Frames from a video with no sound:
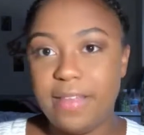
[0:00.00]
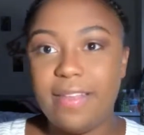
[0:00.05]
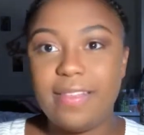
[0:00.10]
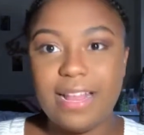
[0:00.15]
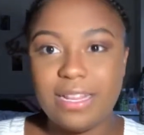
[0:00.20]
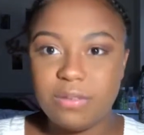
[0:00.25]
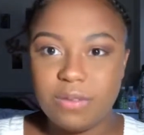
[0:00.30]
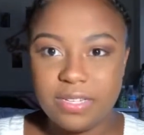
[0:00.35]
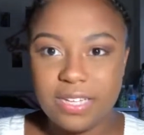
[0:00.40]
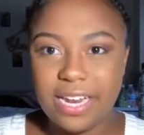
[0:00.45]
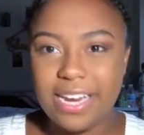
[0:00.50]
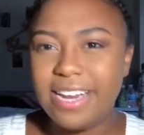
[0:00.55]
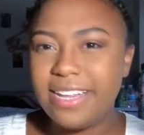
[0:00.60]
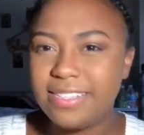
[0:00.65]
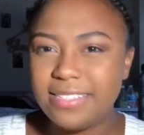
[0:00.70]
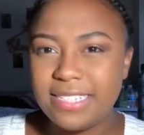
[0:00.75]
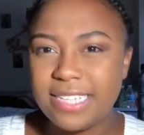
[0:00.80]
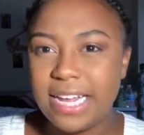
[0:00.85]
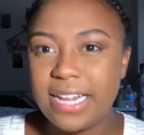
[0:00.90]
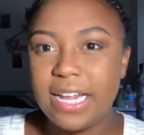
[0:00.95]
Like, that's what I said. I
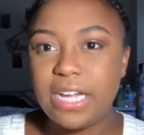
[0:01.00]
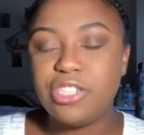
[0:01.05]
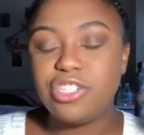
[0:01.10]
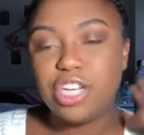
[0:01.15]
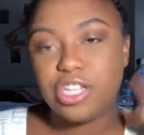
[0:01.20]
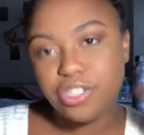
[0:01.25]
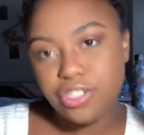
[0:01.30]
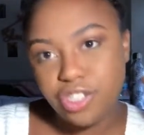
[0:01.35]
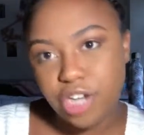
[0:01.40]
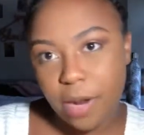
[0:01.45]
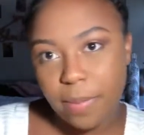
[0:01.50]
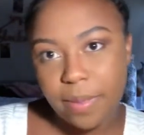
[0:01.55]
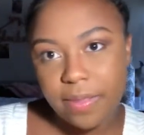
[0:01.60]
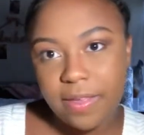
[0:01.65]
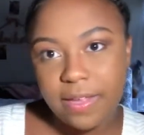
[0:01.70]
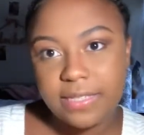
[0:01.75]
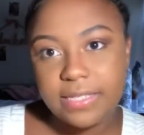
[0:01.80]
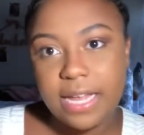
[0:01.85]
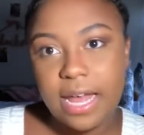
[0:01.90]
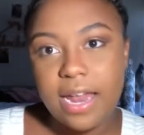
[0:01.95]
didn't say, like, just Jeremy
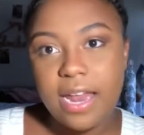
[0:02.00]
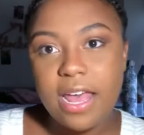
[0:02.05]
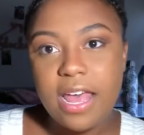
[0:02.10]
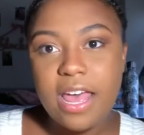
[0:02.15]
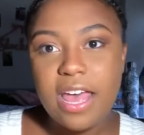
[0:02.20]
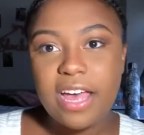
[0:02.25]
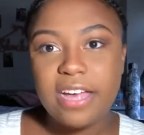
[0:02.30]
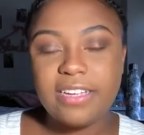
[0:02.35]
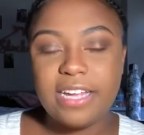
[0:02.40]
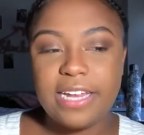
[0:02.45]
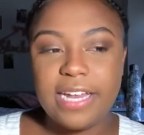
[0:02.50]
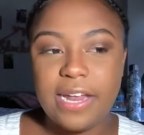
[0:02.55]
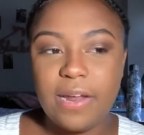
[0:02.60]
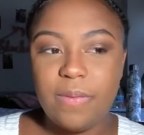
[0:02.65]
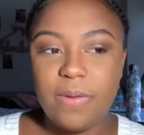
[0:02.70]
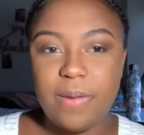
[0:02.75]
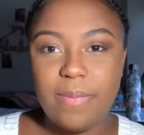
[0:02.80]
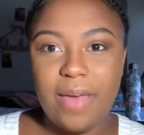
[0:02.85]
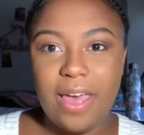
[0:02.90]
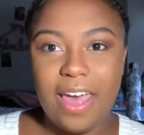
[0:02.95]
thinks that, because I didn't
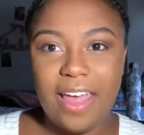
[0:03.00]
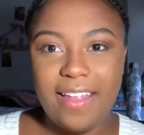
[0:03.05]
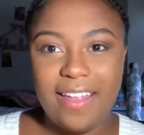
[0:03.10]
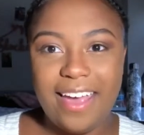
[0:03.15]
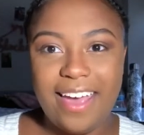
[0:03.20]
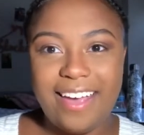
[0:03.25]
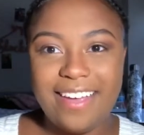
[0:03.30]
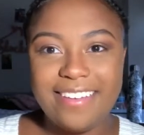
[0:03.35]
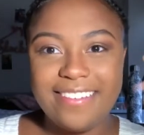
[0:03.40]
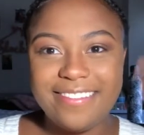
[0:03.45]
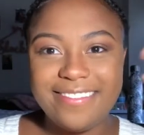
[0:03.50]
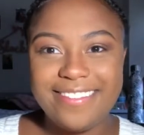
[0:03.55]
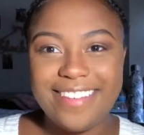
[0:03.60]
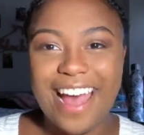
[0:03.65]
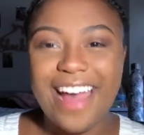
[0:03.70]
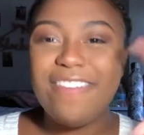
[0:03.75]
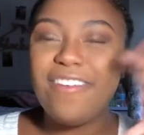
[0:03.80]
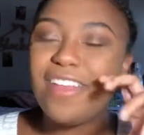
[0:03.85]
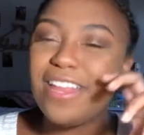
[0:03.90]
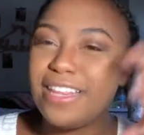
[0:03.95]
want to make it, like,
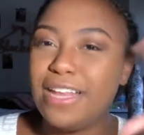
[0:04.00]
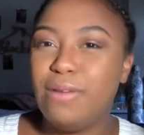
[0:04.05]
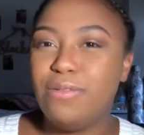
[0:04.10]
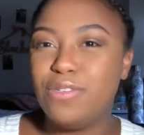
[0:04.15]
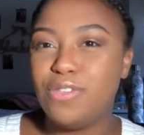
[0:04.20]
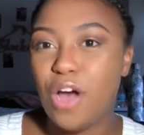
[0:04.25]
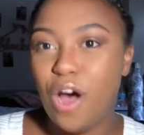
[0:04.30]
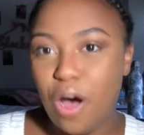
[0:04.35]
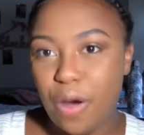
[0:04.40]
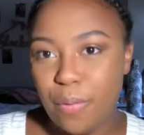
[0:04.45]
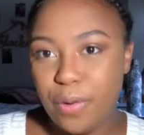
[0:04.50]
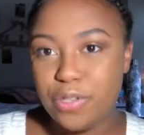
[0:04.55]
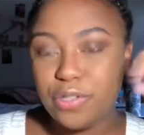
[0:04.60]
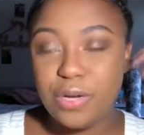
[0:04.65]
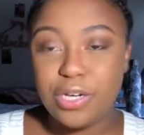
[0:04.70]
I felt like that was awkward.